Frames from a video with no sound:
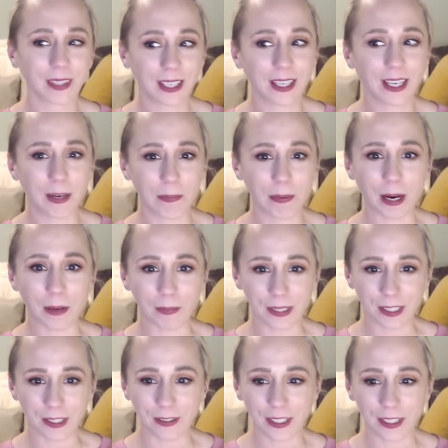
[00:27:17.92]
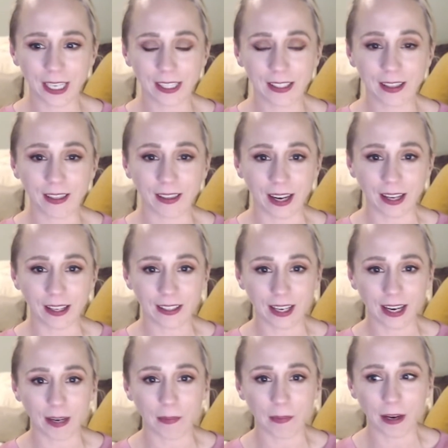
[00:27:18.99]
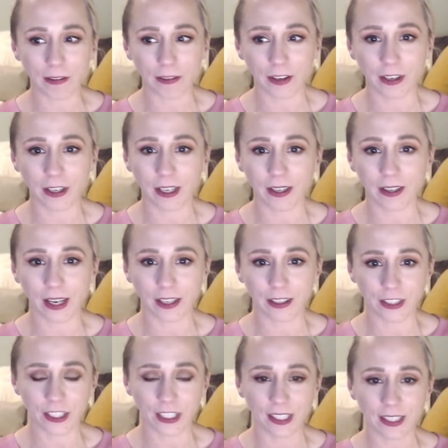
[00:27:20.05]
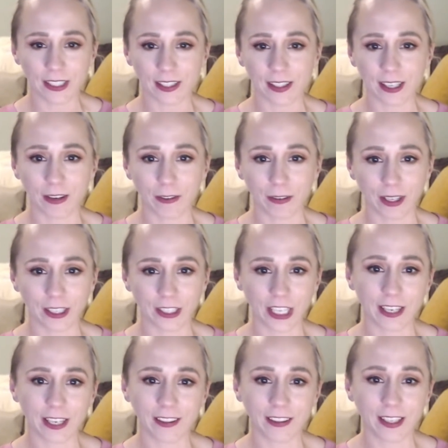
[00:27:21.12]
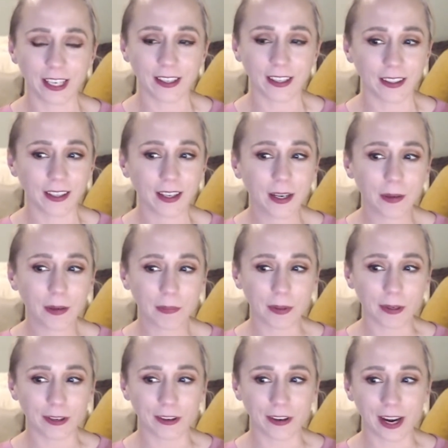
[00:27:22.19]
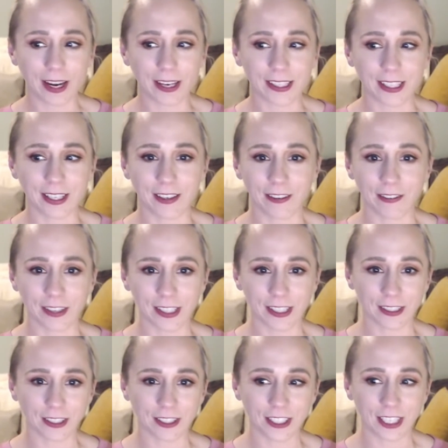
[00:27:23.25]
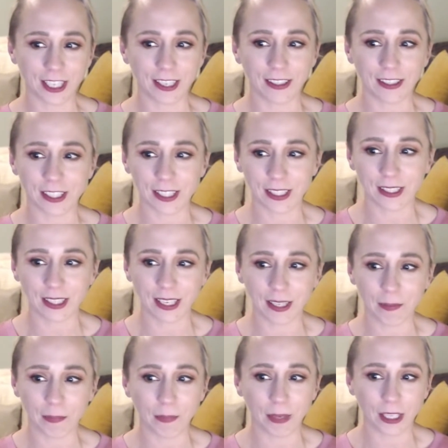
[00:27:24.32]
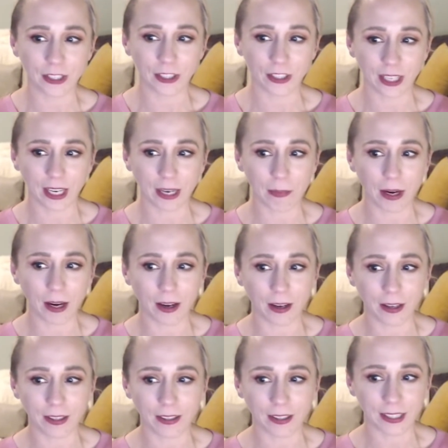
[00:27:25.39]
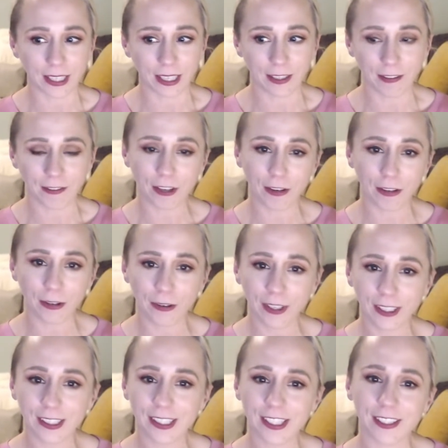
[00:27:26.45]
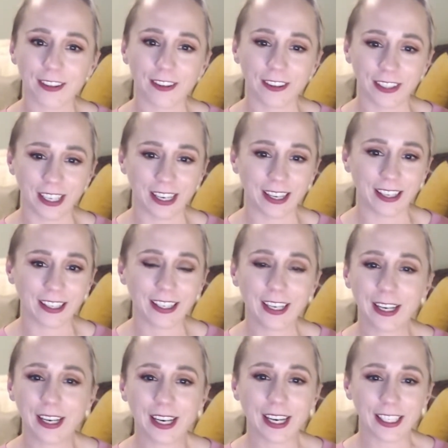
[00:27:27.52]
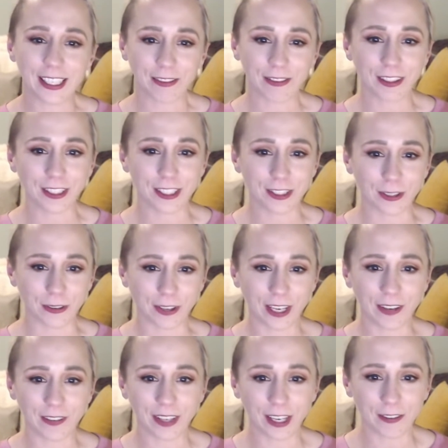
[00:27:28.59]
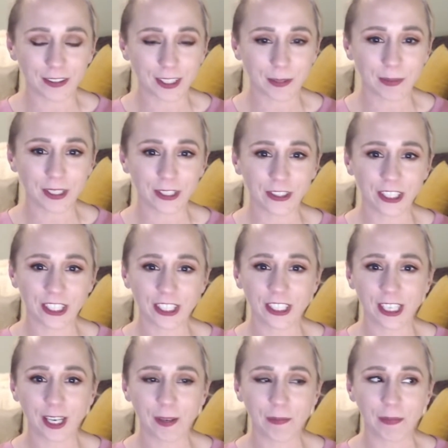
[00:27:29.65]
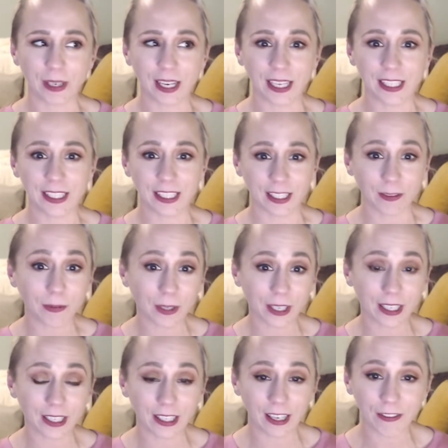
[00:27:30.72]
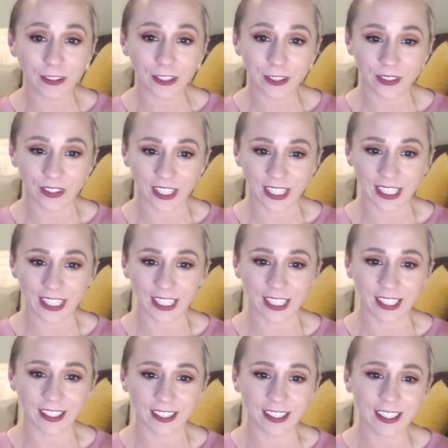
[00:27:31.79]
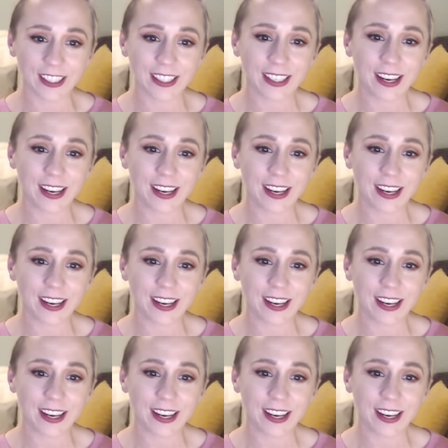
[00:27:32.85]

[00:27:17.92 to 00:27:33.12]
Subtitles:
I promise you, it takes a lot of time, effort, and energy to like run a channel and put out content and research and just like make sure that I'm on and excited for everyone. So yeah, I definitely don't have an office administration job, but I did work in an office for 16 years.